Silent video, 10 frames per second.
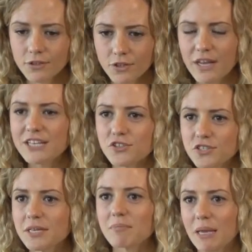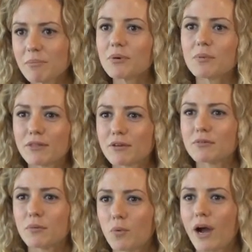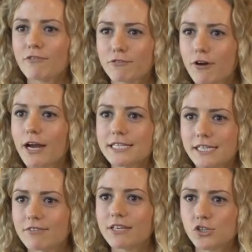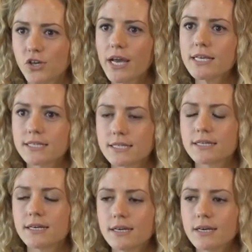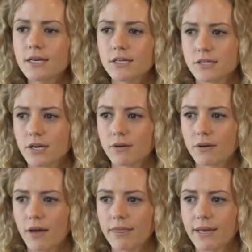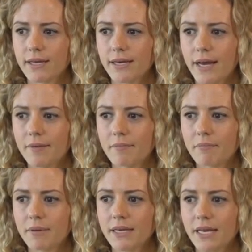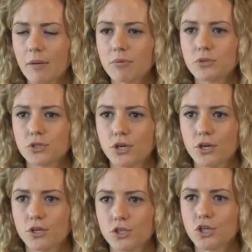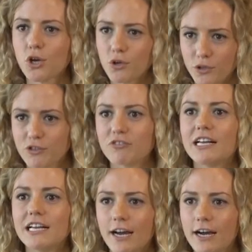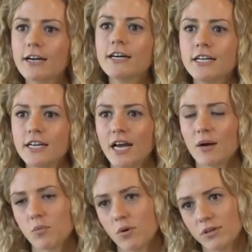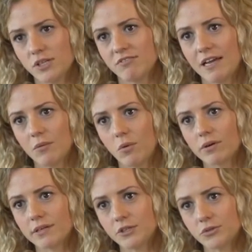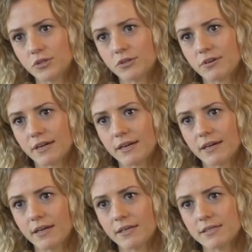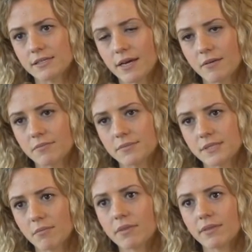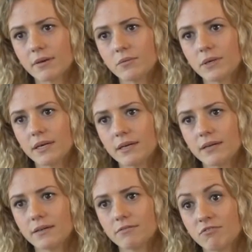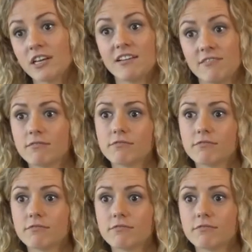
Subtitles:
you know, interesting people with a wide variety of interests. So I think being able to show who you really are and what you really want in your career is something that we really